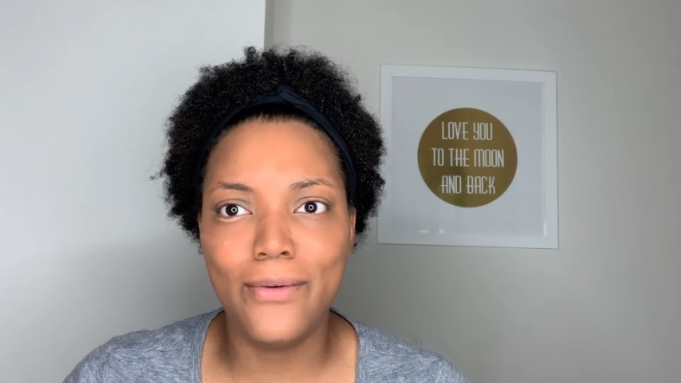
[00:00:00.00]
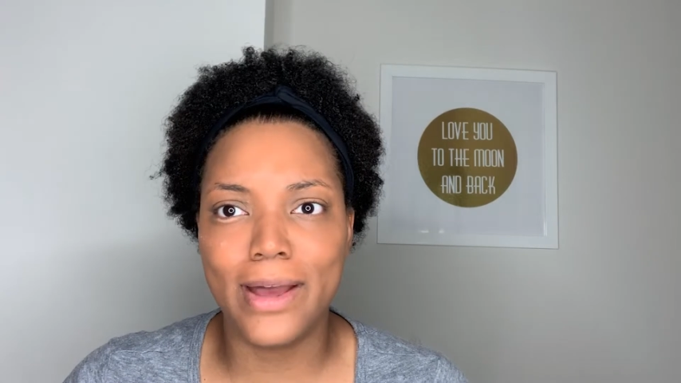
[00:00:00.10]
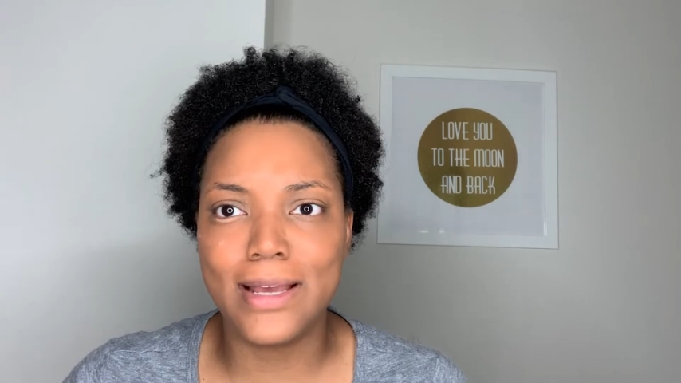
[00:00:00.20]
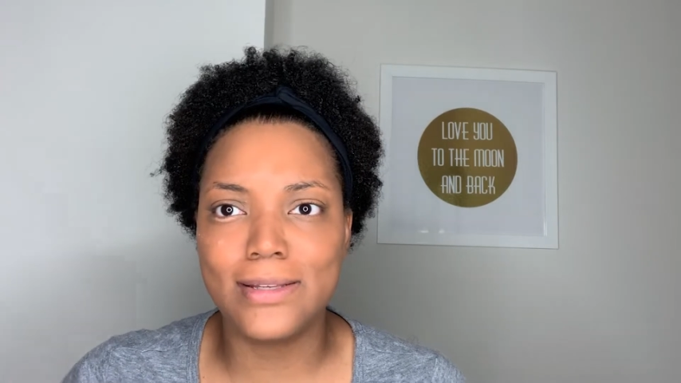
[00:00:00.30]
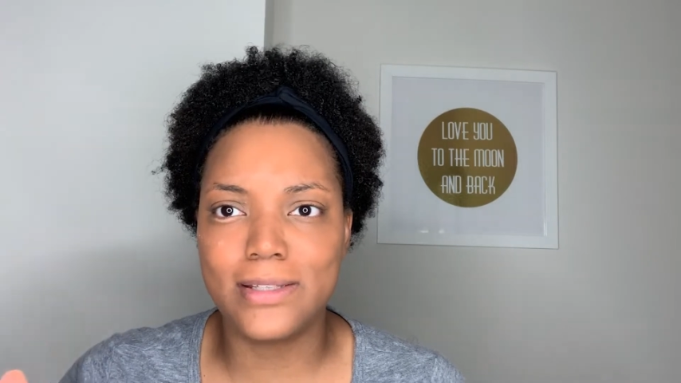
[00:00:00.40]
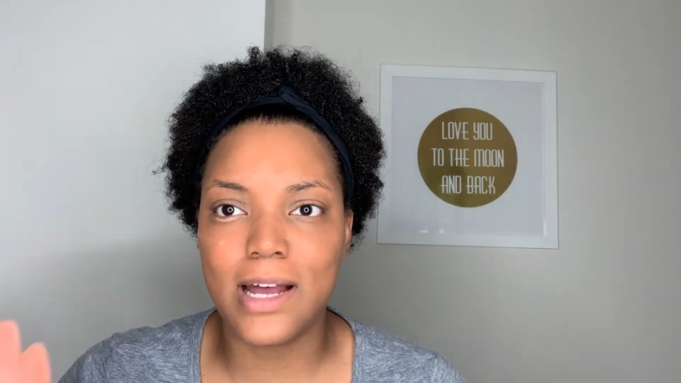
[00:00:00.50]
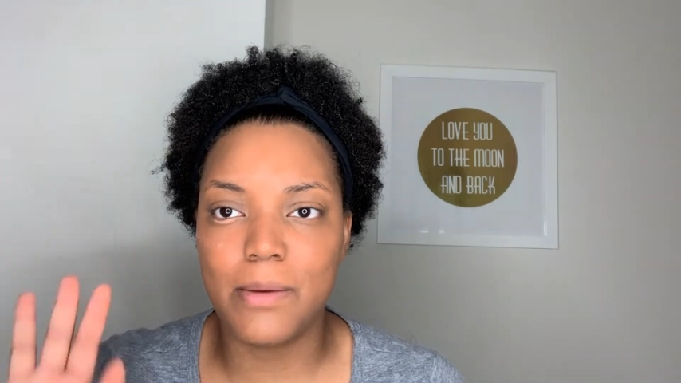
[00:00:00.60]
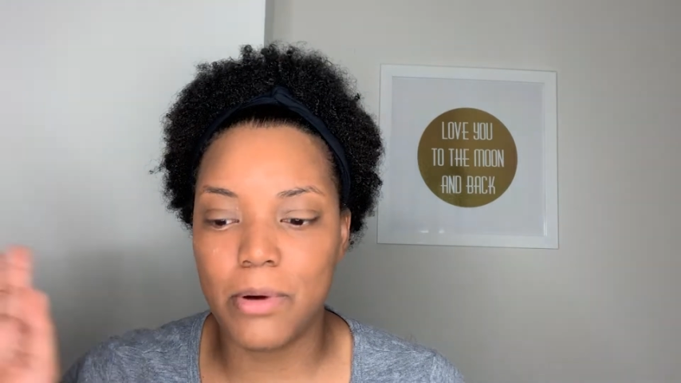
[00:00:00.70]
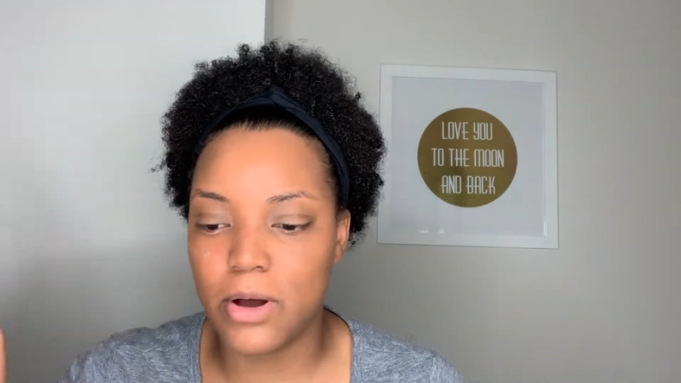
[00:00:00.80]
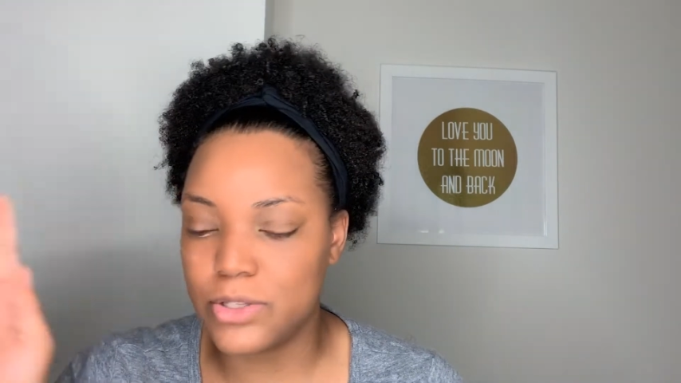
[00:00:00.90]
Okay,
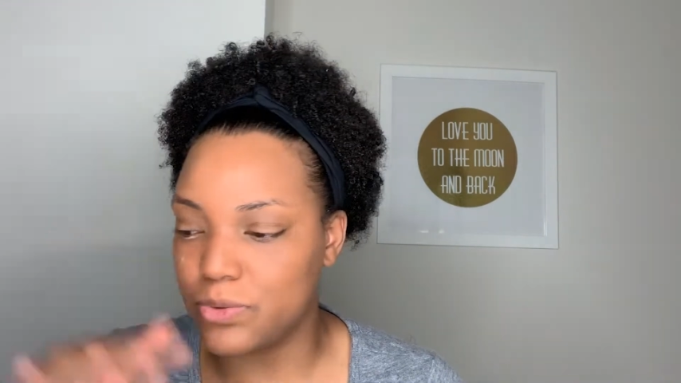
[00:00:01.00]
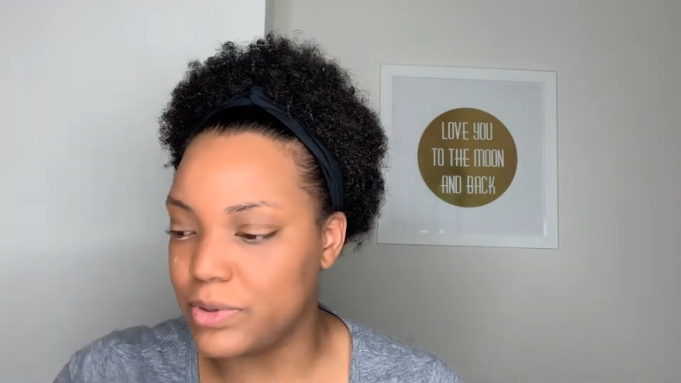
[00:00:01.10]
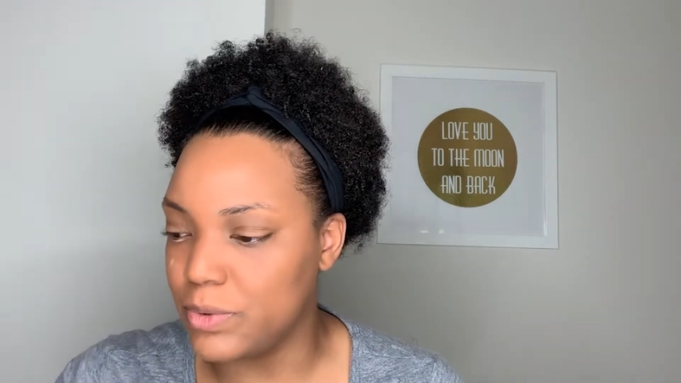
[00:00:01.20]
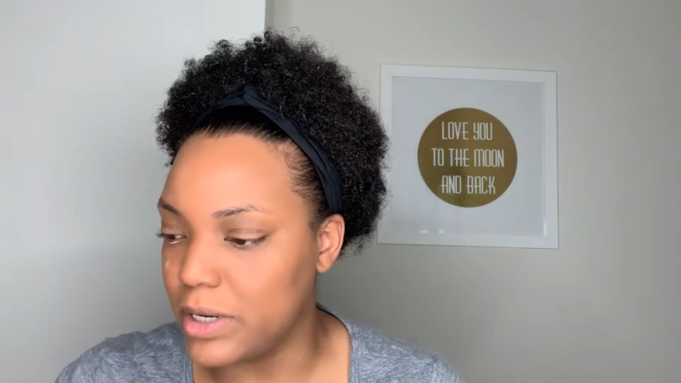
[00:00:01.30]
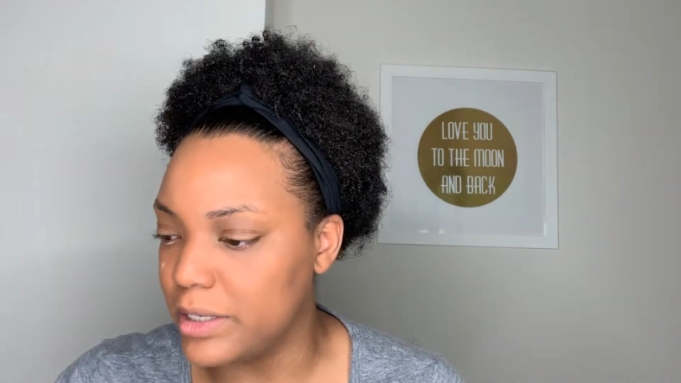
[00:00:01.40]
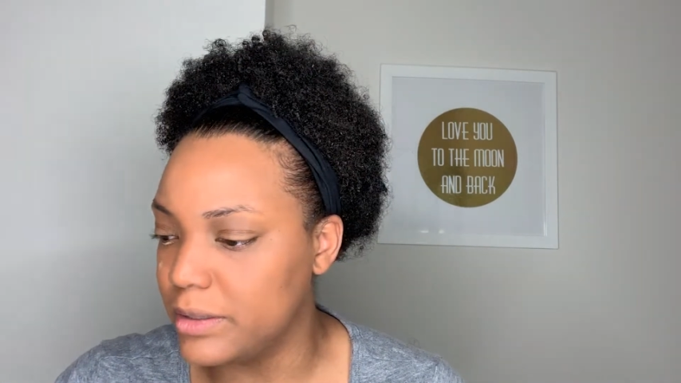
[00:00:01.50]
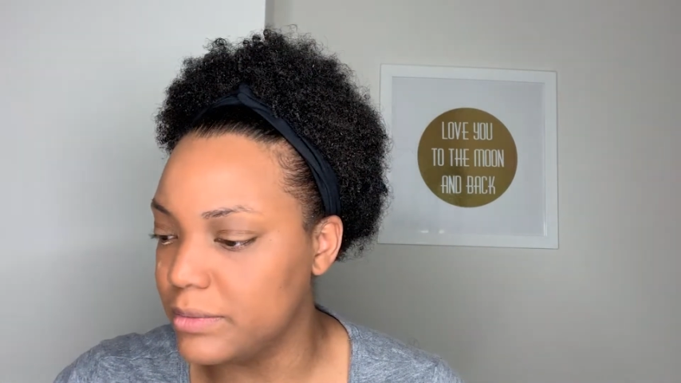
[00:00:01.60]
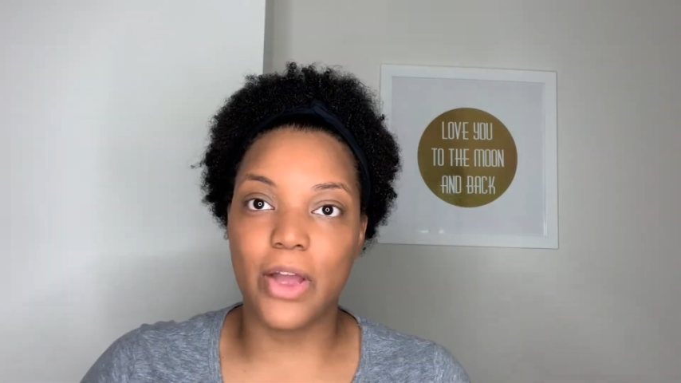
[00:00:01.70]
stop, pause, rewind.